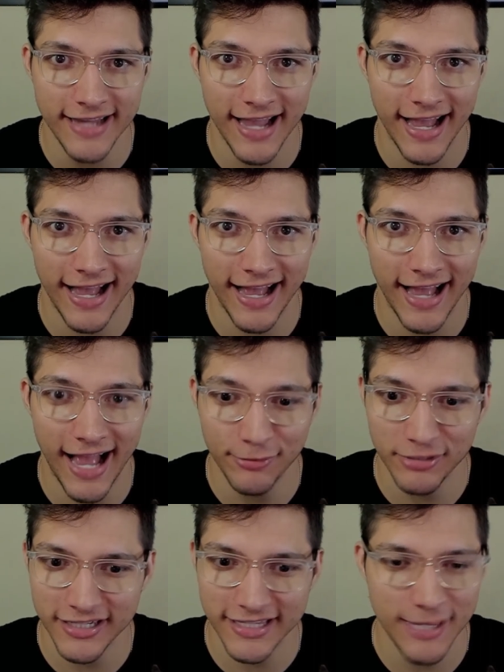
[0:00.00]
I'm
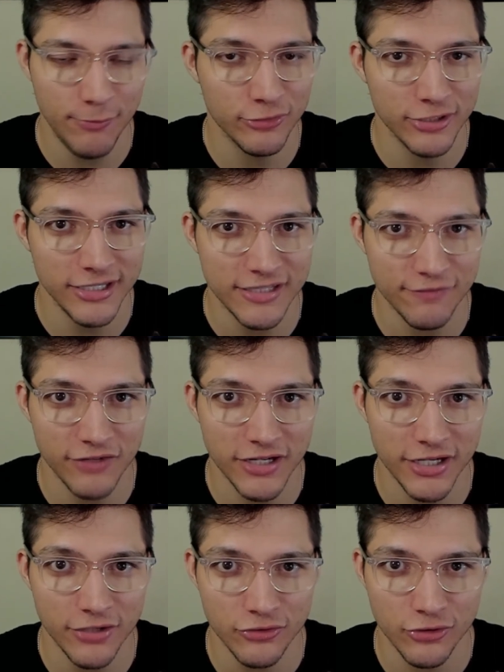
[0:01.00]
going to keep releasing
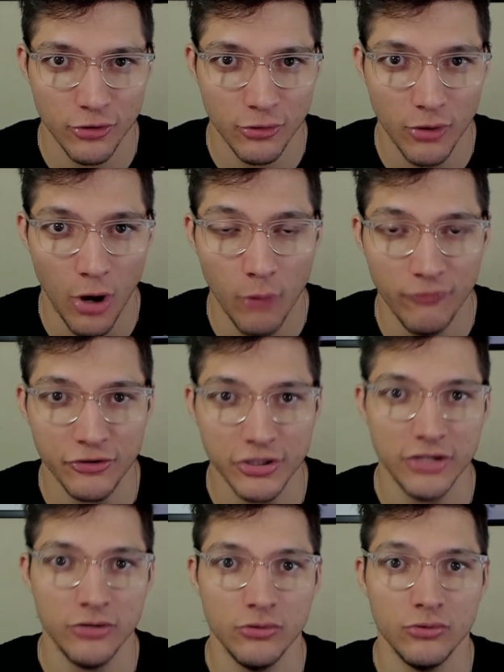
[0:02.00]
videos, so hopefully
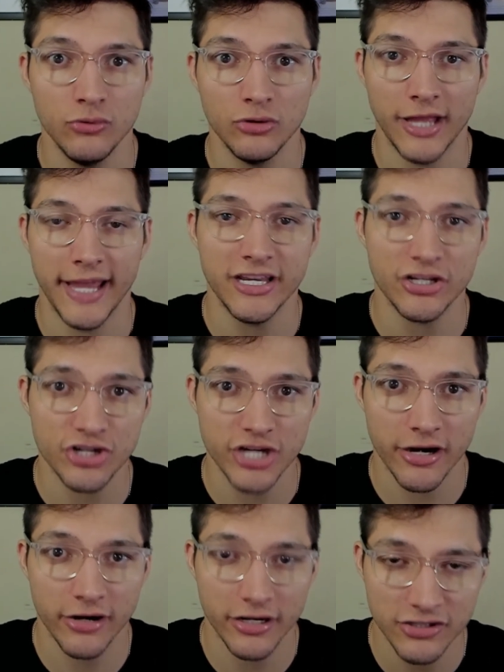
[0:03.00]
you like,
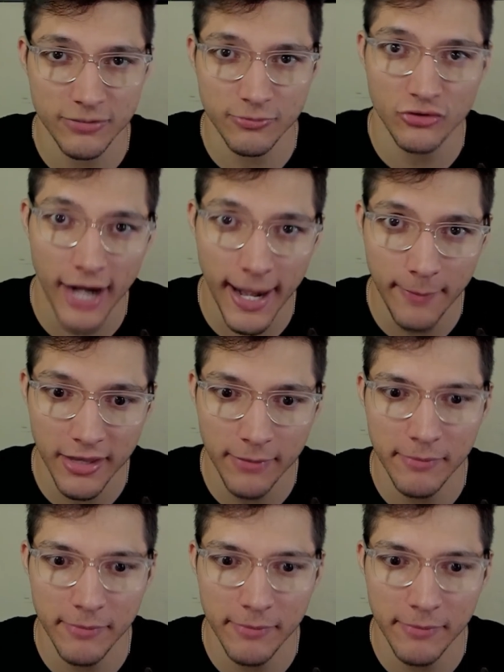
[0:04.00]
share, and subscribe them.